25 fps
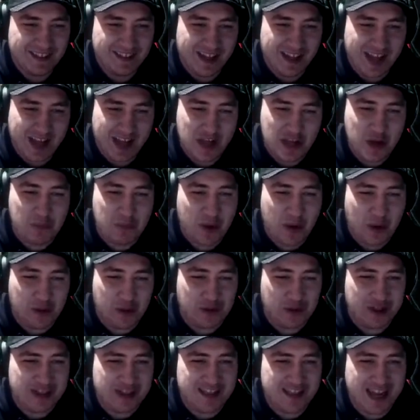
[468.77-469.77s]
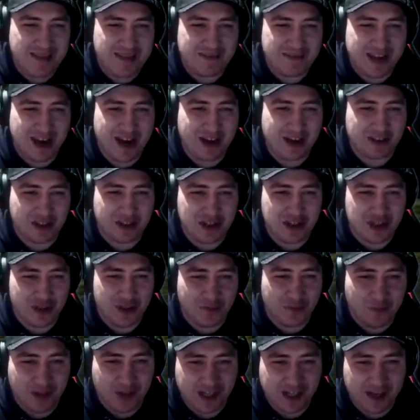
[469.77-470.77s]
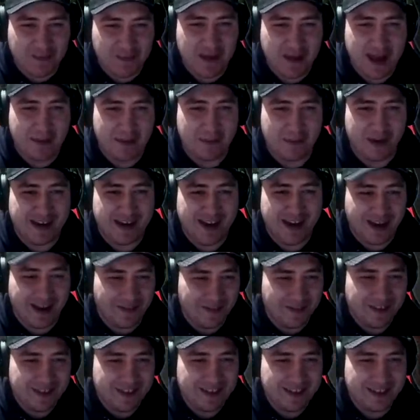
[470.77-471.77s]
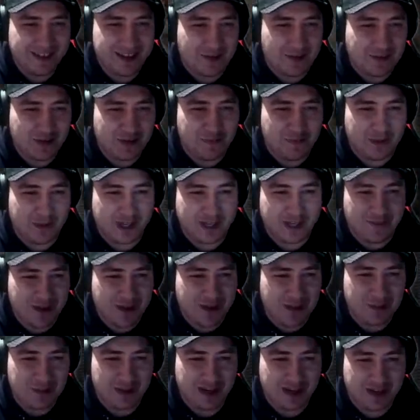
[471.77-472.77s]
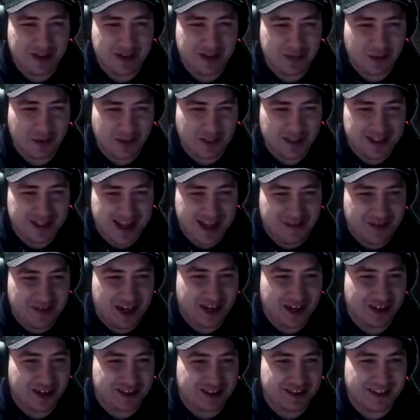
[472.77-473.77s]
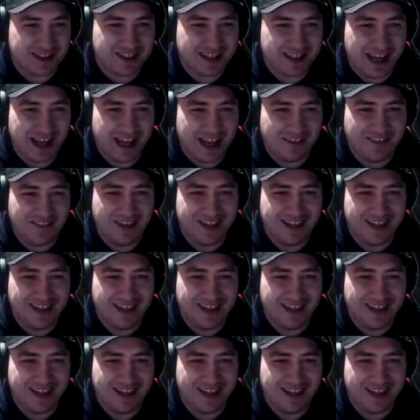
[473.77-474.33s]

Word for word: And you both are the same character, so you're fucking me up right now. You're definitely fucking me up right now because you're both the same character in game.